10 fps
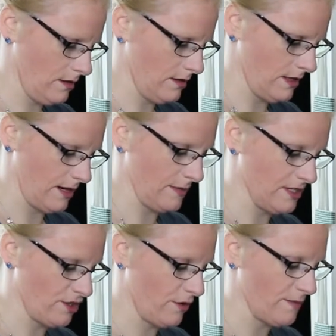And I'm going to
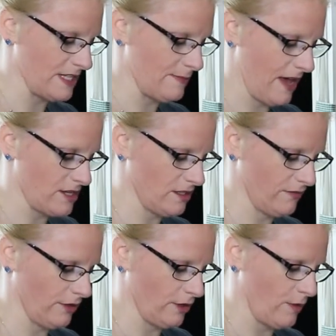stir with my spatula for
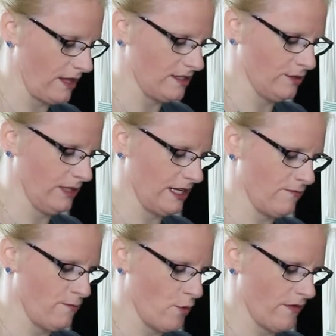a little while until we
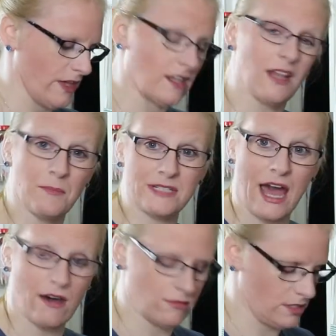get more of the clumps
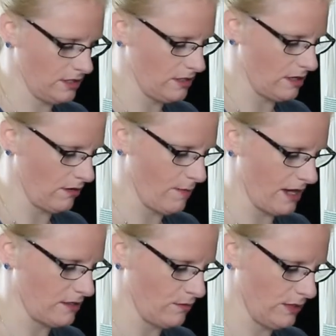out, and then I'll go back
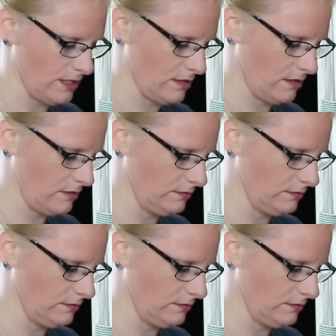to the whisk.